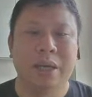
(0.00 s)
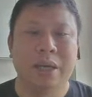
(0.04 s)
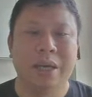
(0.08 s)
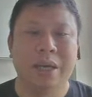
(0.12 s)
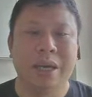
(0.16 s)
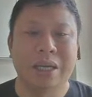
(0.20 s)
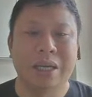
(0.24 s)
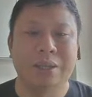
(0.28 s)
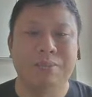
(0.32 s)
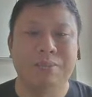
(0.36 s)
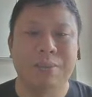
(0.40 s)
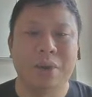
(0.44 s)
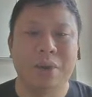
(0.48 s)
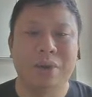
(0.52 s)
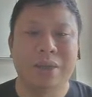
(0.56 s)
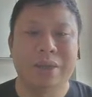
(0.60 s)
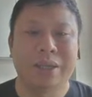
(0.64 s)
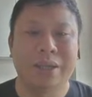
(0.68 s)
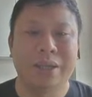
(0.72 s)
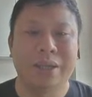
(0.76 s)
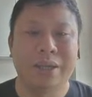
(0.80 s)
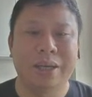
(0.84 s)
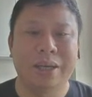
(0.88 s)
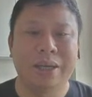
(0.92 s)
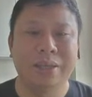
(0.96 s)
It has more
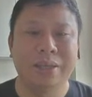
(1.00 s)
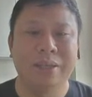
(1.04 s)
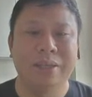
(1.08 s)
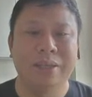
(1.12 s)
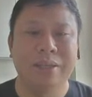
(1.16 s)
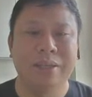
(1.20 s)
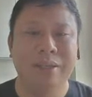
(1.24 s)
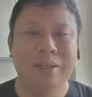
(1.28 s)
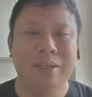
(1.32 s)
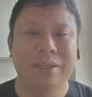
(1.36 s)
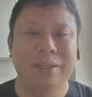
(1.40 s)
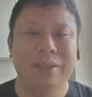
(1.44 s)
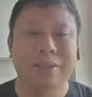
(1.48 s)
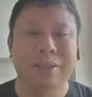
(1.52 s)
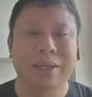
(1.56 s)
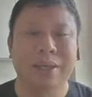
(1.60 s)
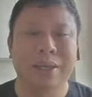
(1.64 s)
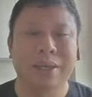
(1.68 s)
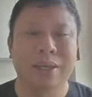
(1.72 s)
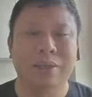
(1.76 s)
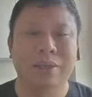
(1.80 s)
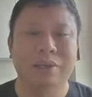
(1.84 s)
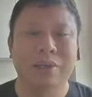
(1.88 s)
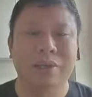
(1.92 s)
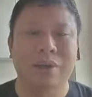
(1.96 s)
turns in the
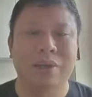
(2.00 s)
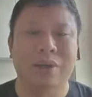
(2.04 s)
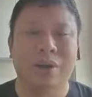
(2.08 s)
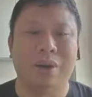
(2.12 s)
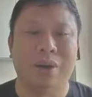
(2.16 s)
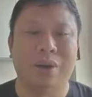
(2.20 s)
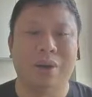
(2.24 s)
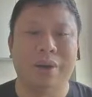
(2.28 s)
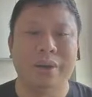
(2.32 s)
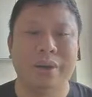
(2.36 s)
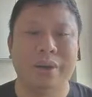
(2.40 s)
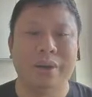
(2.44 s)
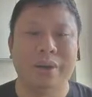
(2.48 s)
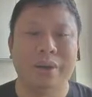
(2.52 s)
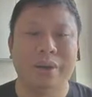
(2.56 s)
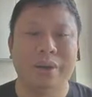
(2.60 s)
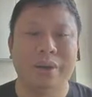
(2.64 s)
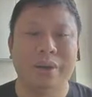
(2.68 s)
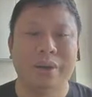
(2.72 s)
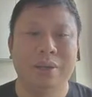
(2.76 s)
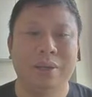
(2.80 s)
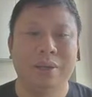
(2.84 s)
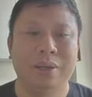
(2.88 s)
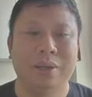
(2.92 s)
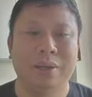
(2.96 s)
secondary coil
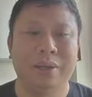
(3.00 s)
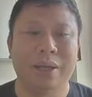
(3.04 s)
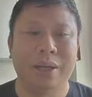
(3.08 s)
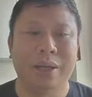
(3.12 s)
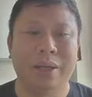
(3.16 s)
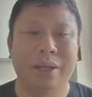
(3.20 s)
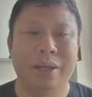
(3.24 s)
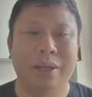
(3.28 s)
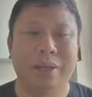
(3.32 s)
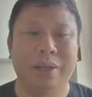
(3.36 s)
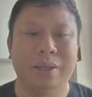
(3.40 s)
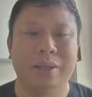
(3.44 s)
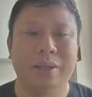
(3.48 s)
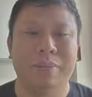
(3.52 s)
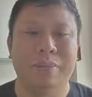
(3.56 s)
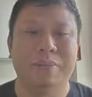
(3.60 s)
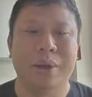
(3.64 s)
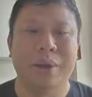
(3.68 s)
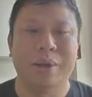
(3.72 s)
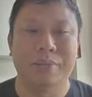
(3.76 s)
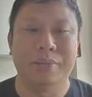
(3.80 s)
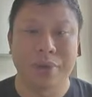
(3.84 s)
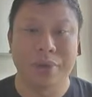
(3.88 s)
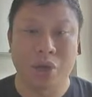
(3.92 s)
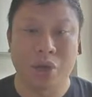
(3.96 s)
than in the
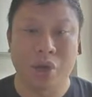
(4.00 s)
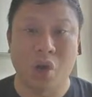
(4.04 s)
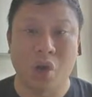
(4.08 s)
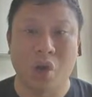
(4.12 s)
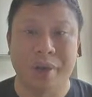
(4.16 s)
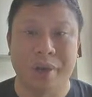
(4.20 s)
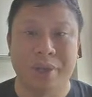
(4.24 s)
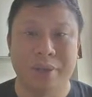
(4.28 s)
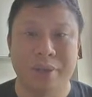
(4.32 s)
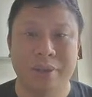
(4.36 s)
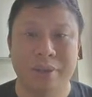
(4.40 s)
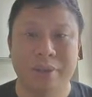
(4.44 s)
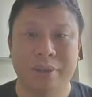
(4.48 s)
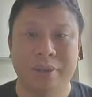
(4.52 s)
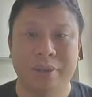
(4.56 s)
primary coil.